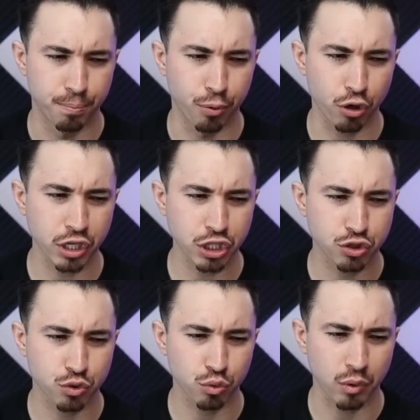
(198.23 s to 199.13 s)
Bernie
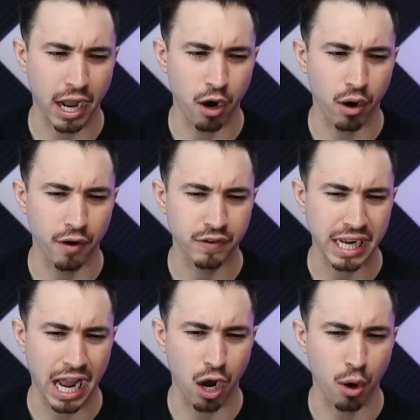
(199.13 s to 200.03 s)
Truau of
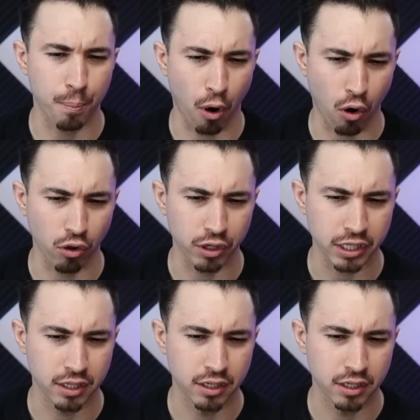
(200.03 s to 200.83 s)
Cal Poly.